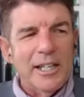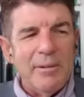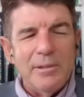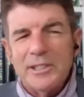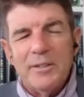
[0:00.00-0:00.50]

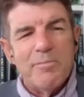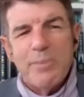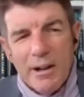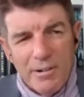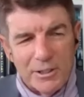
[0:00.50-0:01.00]
He was an
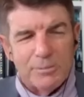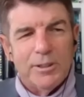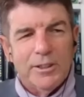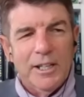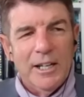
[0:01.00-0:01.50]

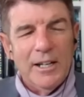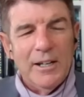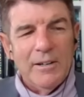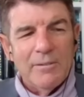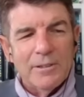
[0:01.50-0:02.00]
embarrassment
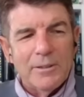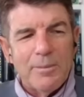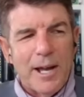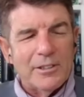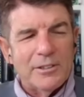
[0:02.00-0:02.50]
for
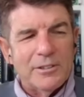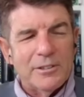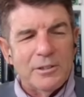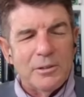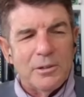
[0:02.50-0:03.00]
the
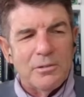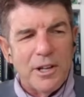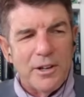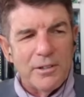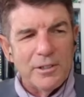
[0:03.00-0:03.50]
past 2 or
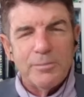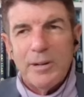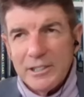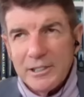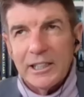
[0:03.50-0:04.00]
3 years,
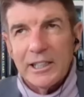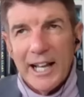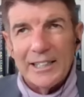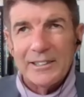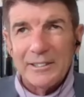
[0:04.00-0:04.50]
especially the
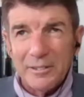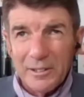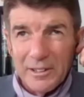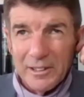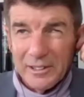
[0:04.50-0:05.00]
last
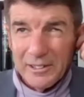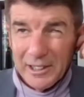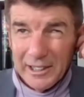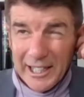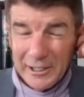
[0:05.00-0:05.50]

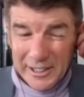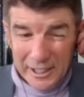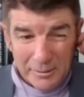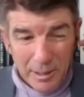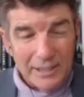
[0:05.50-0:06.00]

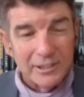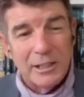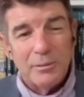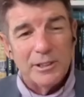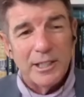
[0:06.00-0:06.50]
6
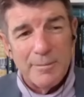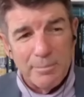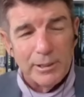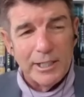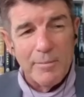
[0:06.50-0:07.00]
months. He was a
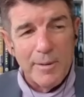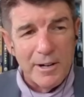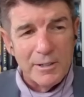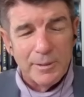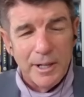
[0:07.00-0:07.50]
complete
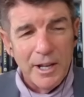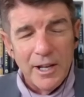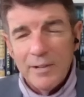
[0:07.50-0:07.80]
embarrassment.